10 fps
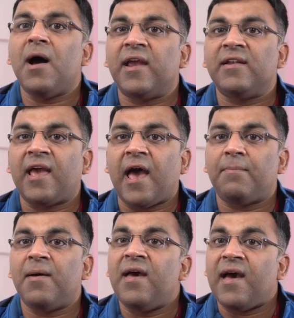market
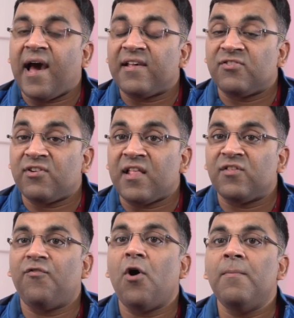cap has
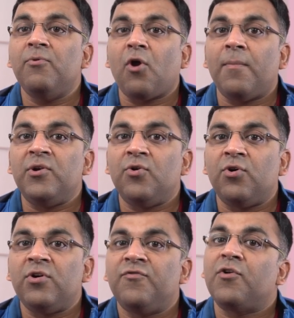transformed
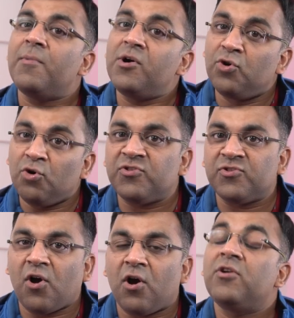Robinhood from a growth
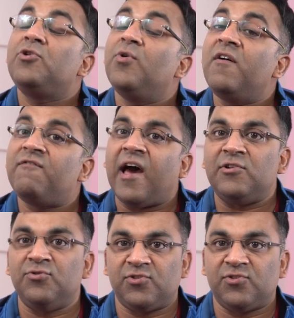stock to a value